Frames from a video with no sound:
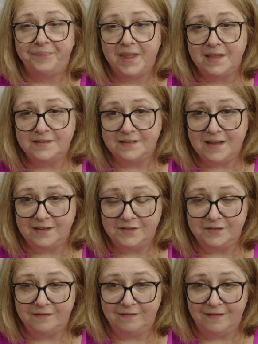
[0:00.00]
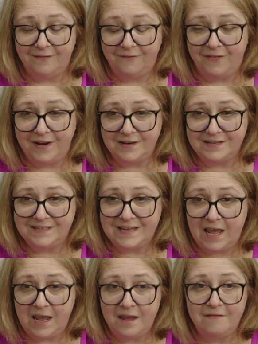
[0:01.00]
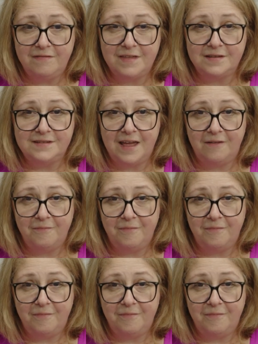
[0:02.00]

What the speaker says: it's funny to see that's how,